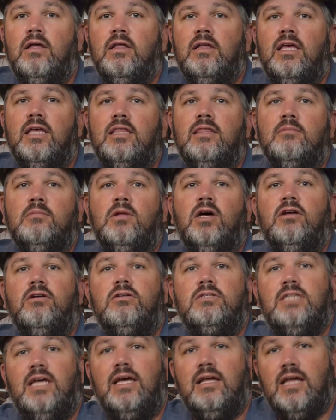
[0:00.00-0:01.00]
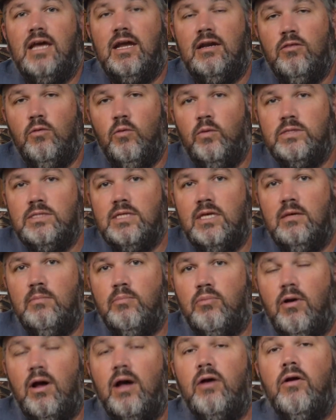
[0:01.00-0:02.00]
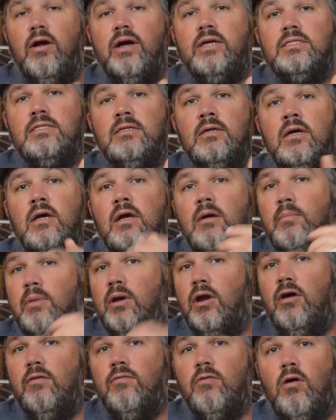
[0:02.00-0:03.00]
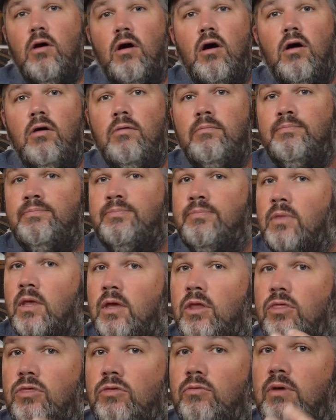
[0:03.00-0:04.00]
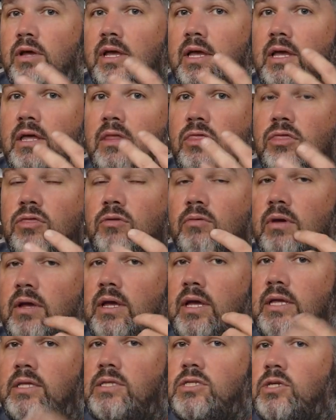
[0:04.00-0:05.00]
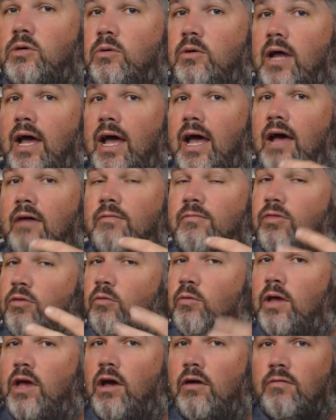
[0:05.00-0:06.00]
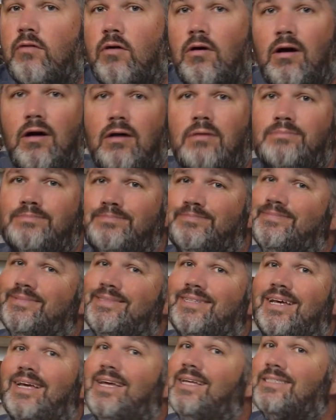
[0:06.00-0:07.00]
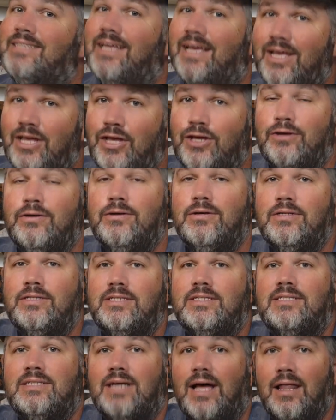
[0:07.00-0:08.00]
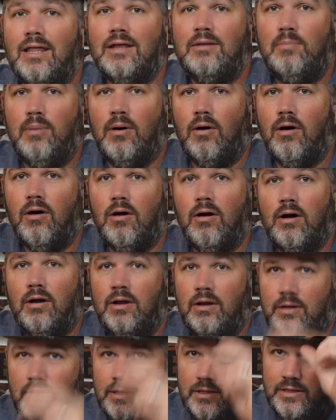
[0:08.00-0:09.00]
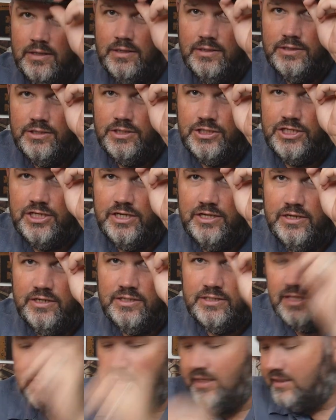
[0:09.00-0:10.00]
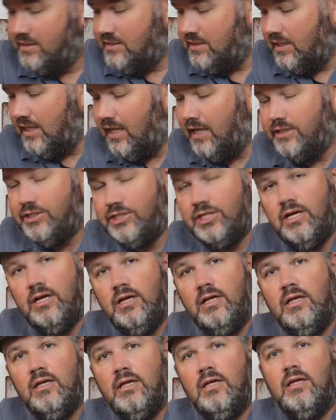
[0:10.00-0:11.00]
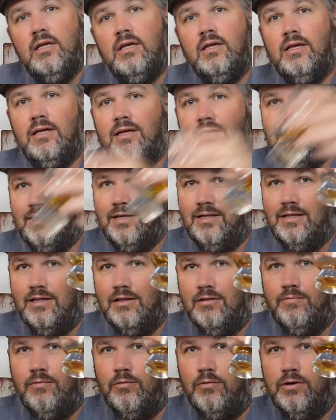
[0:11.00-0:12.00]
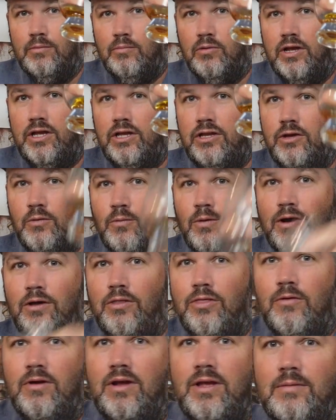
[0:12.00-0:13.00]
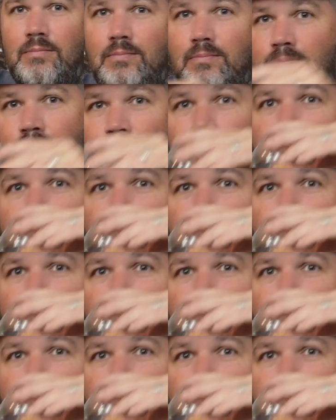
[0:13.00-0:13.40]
get them to understand kind of the whiskey progress. But overall, 3, 3, 2.5, 3 overall. It's a good, solid par. Cheers, Salancha. Look forward to bringing you 103.